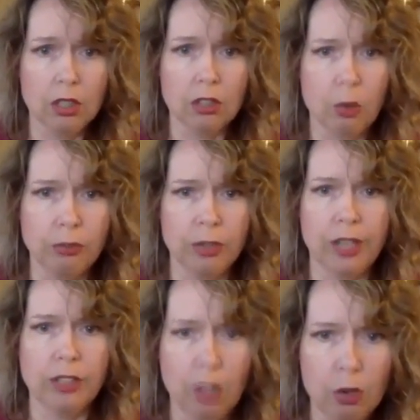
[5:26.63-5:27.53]
Go,
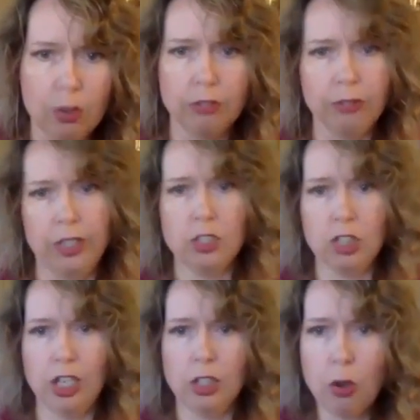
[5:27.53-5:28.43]
Fran, go, her friends chant.